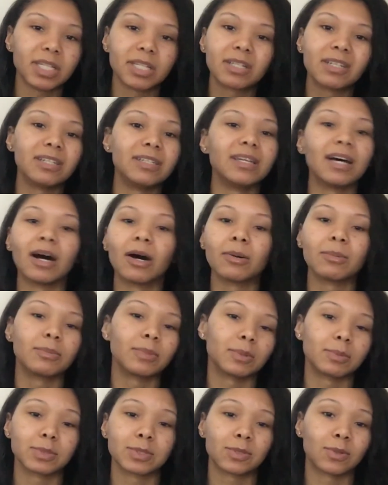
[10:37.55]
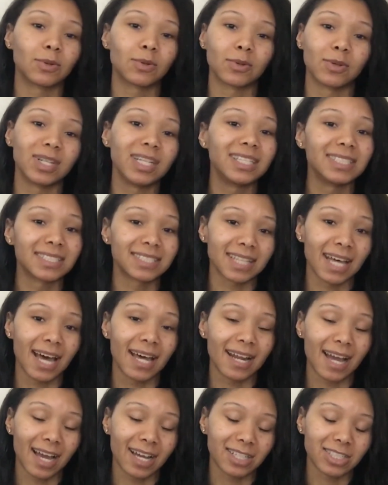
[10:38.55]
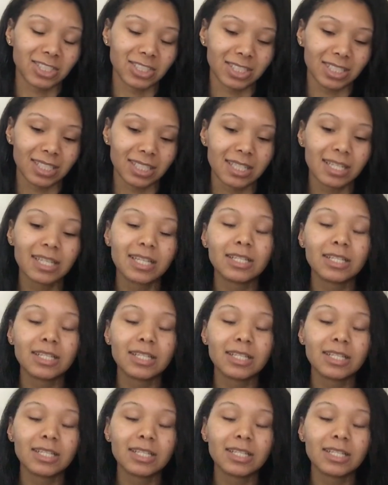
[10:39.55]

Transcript: couldn't help what was going on inside actually.